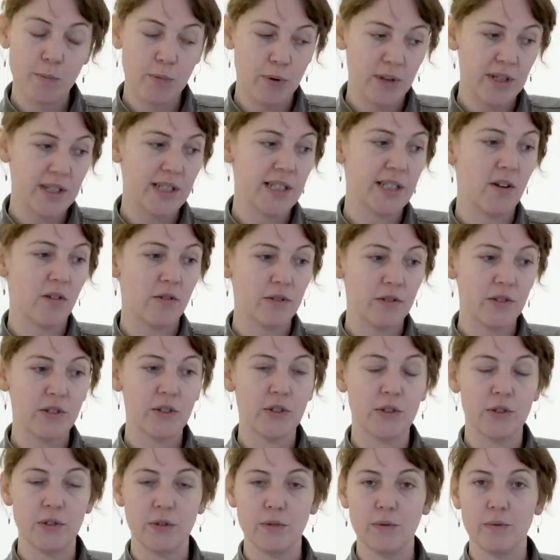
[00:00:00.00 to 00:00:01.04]
printed
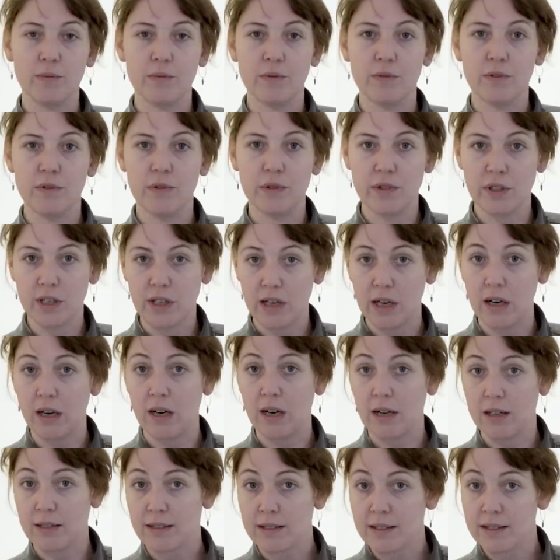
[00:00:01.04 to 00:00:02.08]
onto the
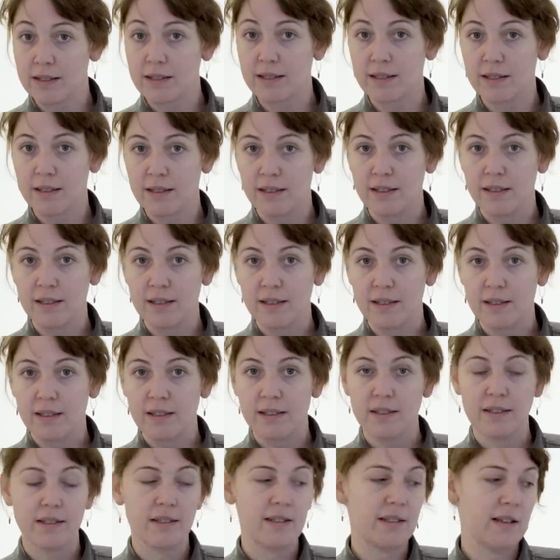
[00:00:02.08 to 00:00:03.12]
glass.
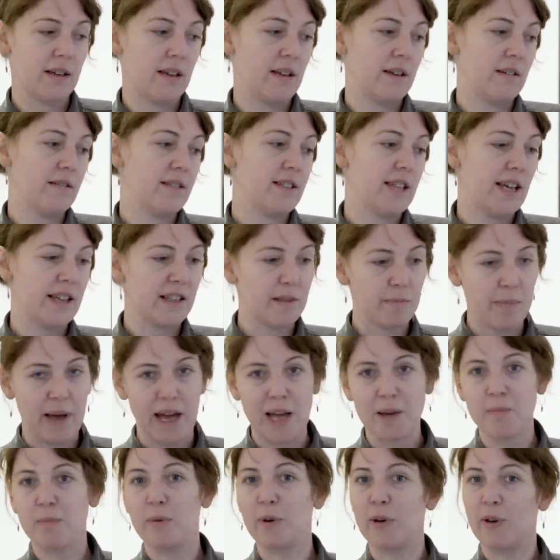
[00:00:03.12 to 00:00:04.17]
So it's like the
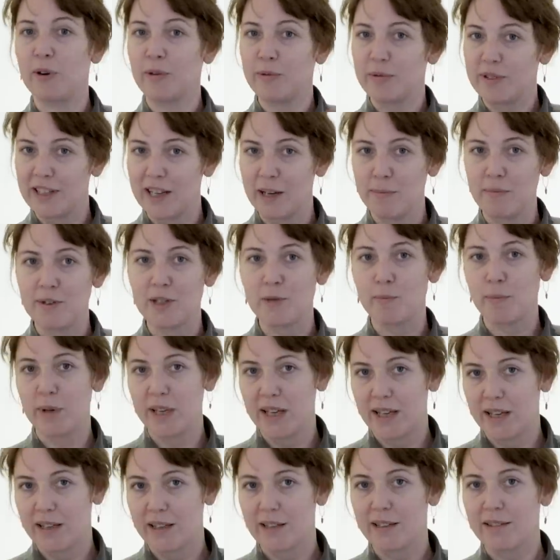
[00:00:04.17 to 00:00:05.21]
paper of the image
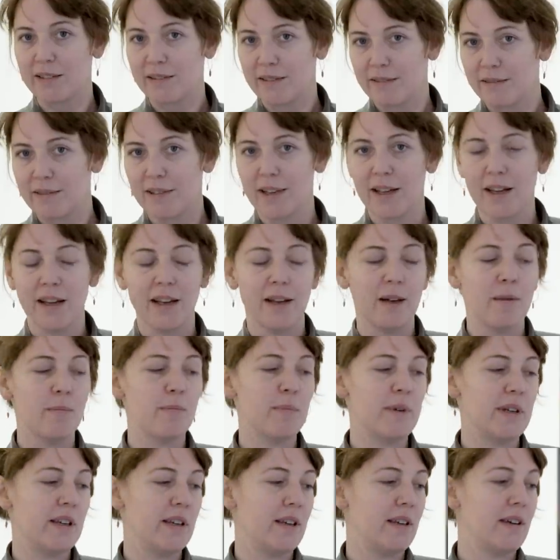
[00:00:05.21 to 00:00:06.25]
being
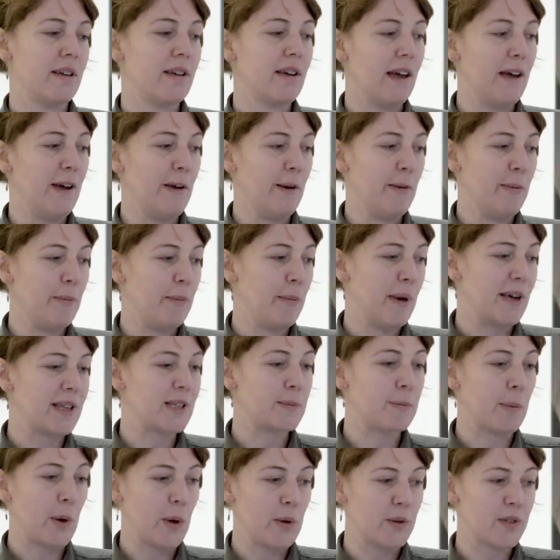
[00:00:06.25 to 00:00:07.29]

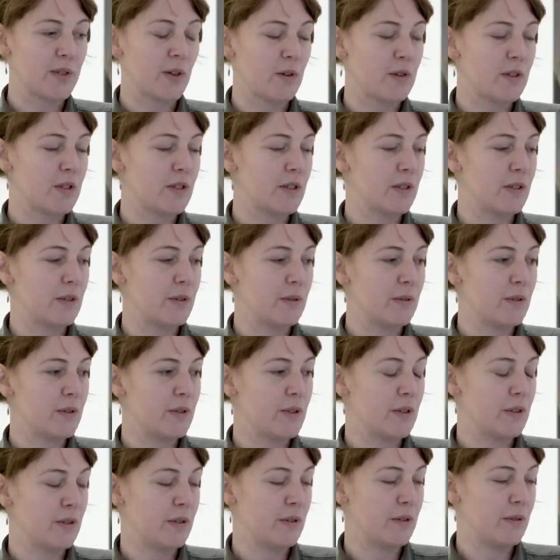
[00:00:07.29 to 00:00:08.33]
exposed onto
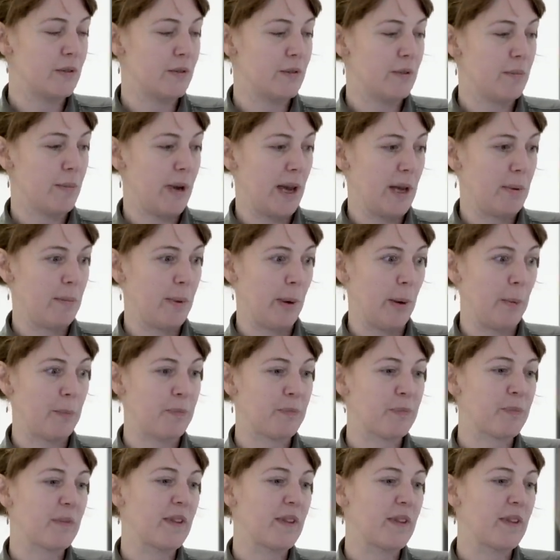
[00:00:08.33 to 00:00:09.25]
the paper.